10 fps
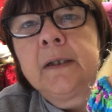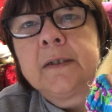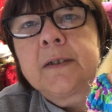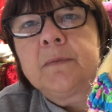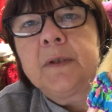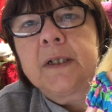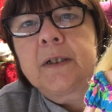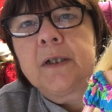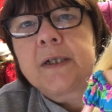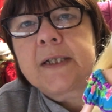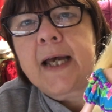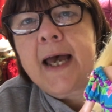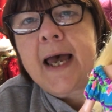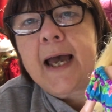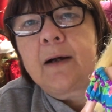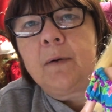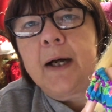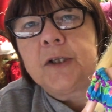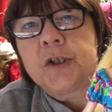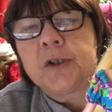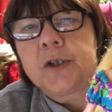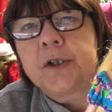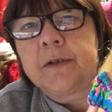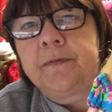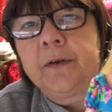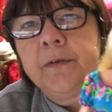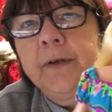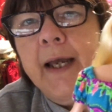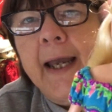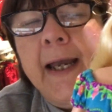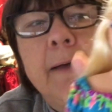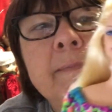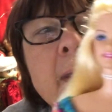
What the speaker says: Someone had cut her hair quite short at the front here.